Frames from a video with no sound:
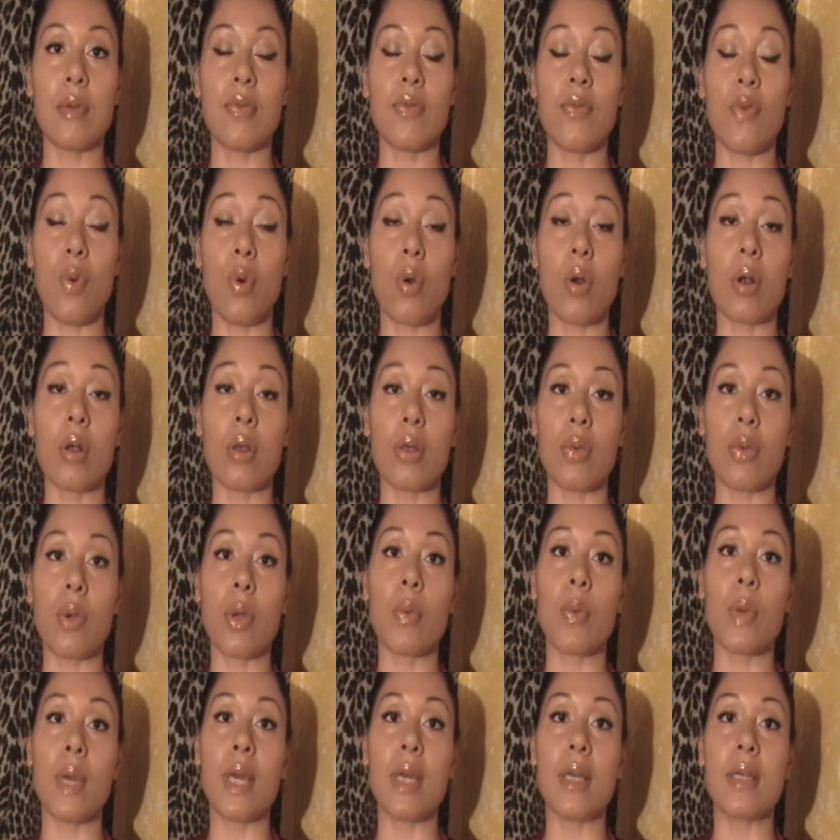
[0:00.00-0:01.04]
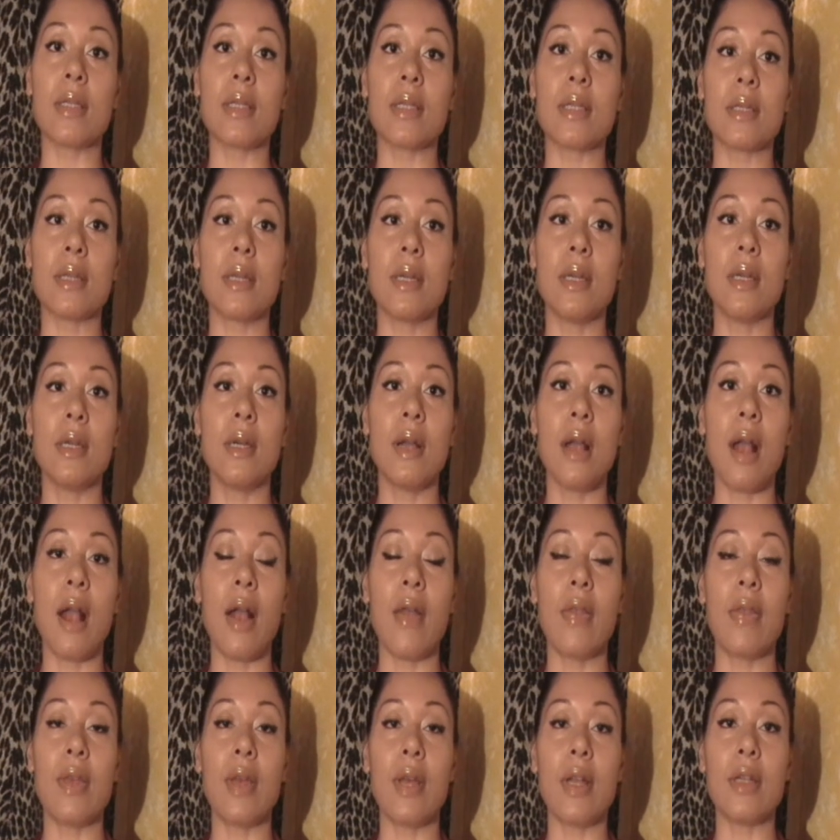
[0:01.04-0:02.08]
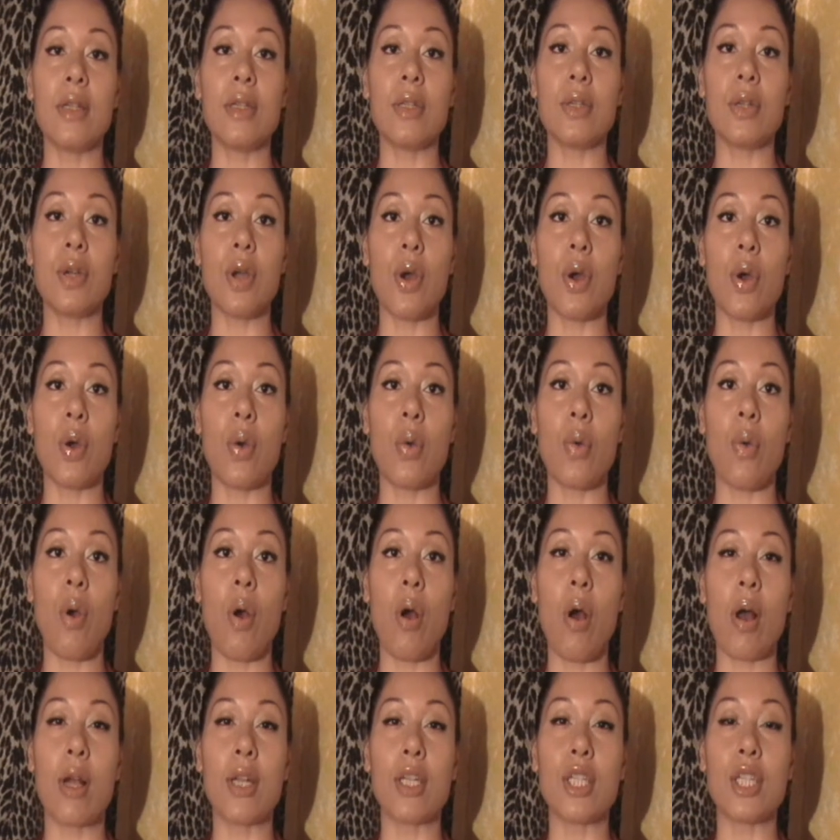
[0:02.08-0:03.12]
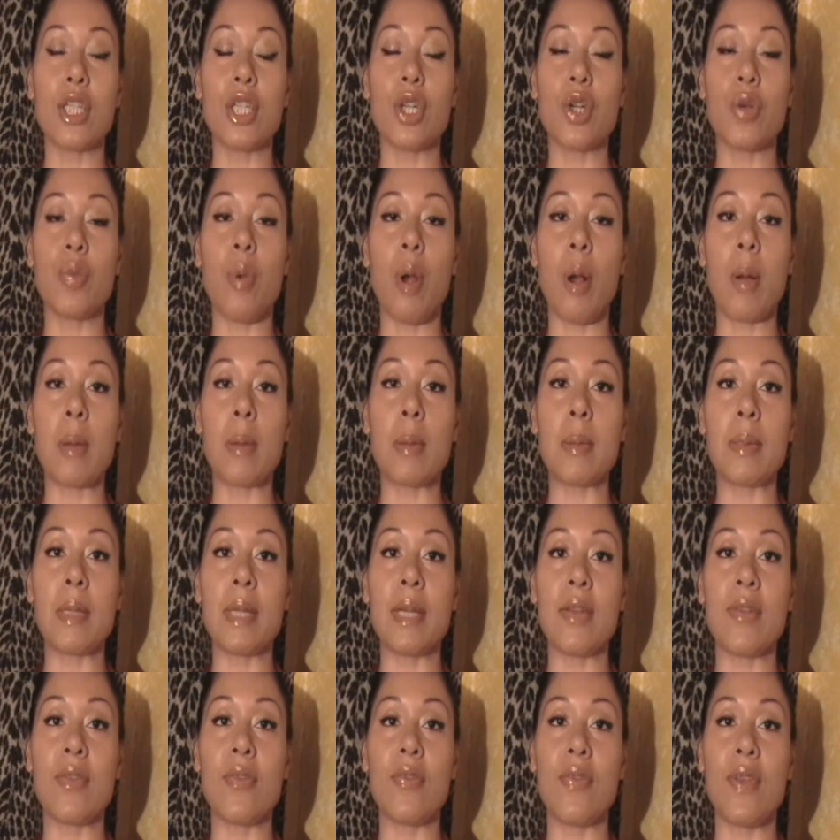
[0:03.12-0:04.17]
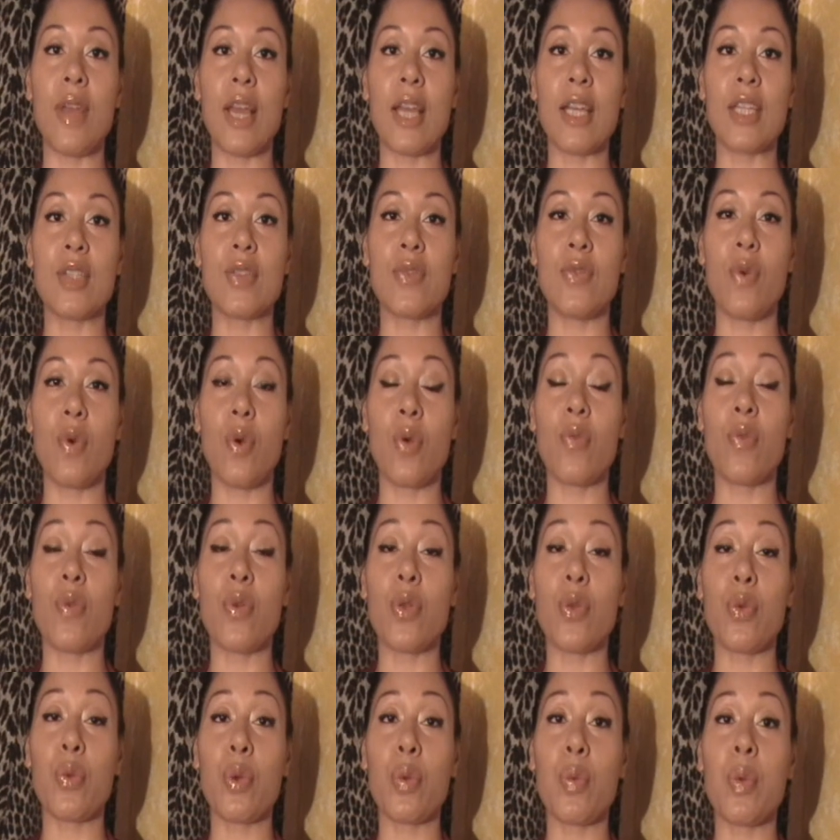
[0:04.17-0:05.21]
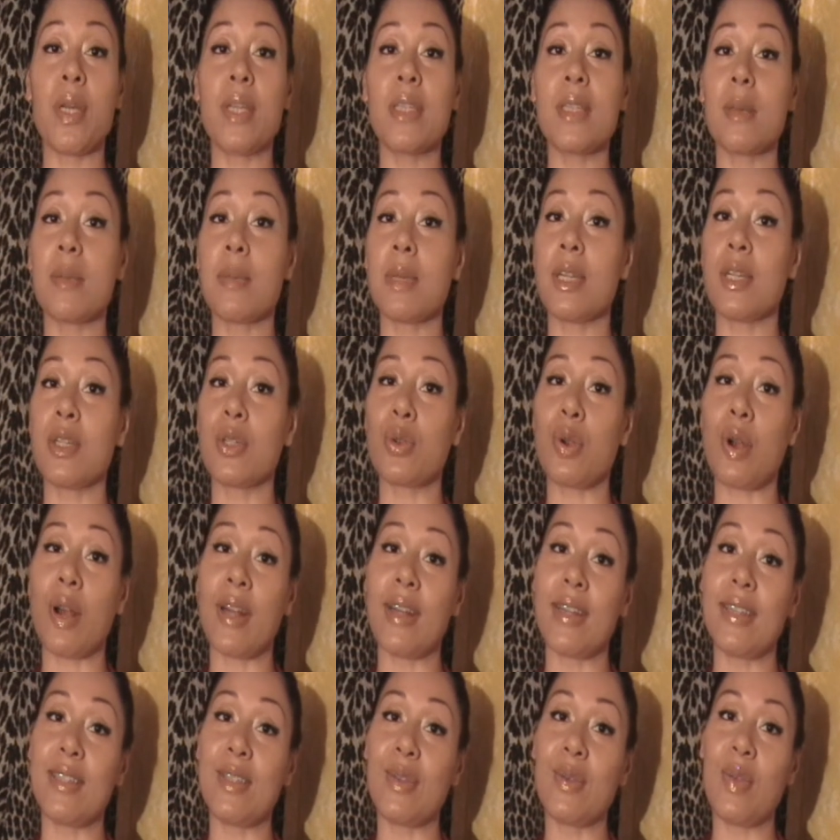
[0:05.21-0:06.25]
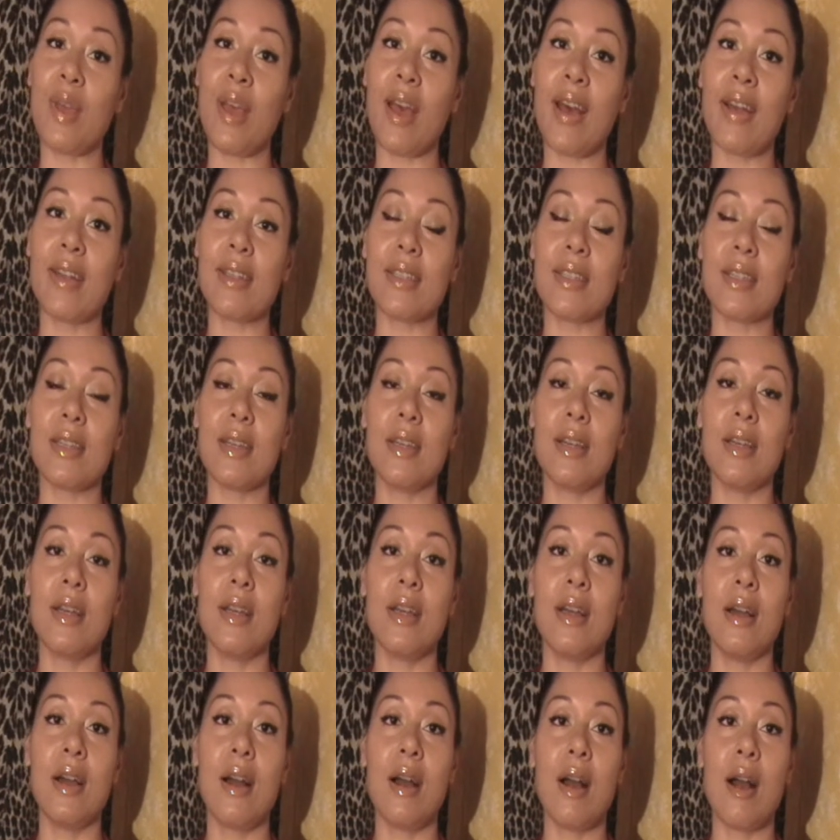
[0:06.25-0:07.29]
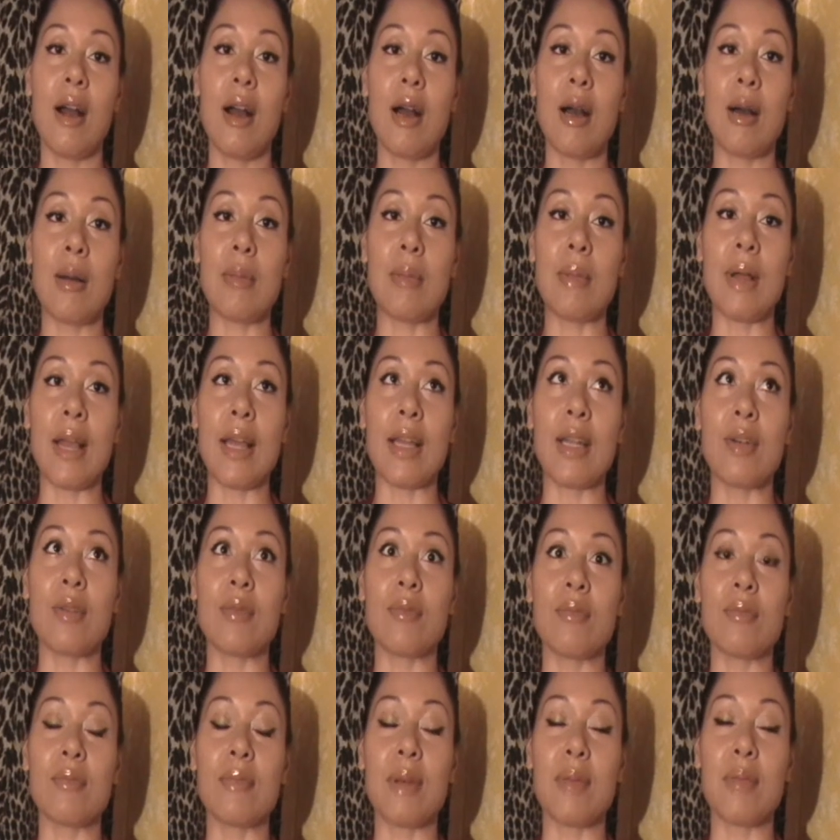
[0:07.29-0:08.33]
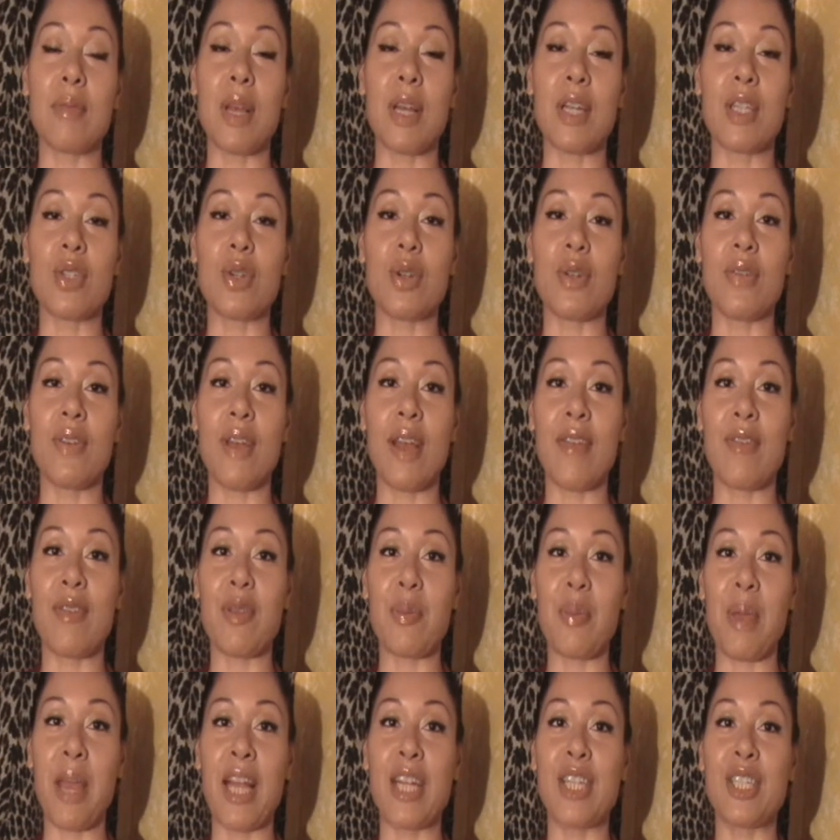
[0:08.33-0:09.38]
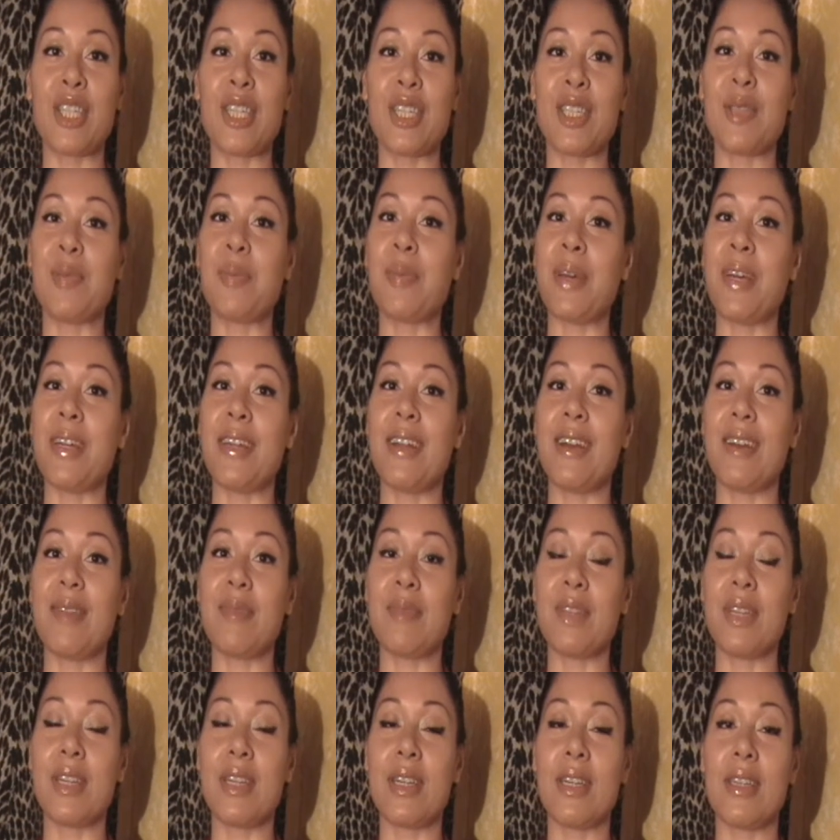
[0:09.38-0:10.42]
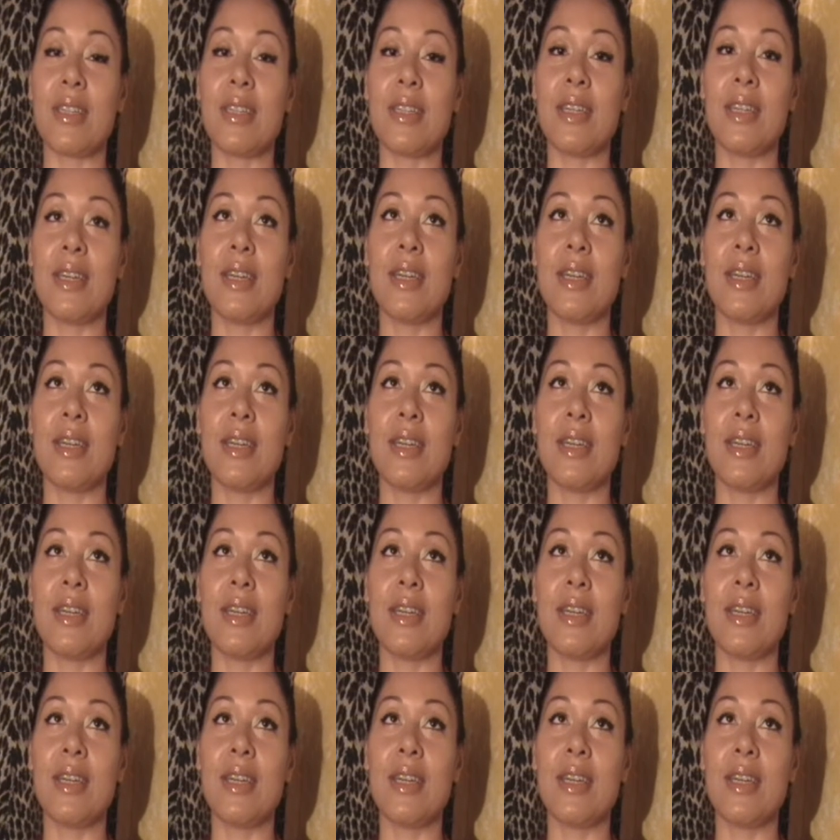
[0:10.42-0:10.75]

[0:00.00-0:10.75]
for 3 weeks, and then go on to probably phase 4 for 3 weeks. I'm going to try to do that. I'm not sure if I have the patience, but I'm gonna